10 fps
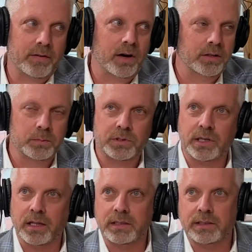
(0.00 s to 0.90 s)
of volume
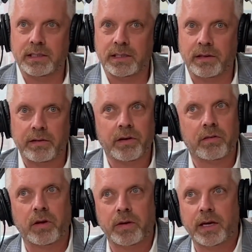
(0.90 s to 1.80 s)
Schelly sees at their other
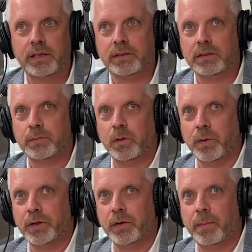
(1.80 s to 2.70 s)
locations, but
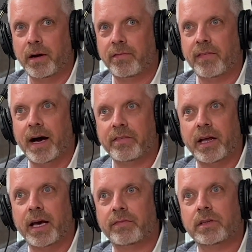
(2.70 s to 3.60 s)
we're doing about
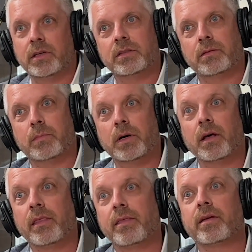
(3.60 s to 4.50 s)
5.5 tons a
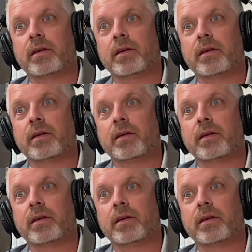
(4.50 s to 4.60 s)
month.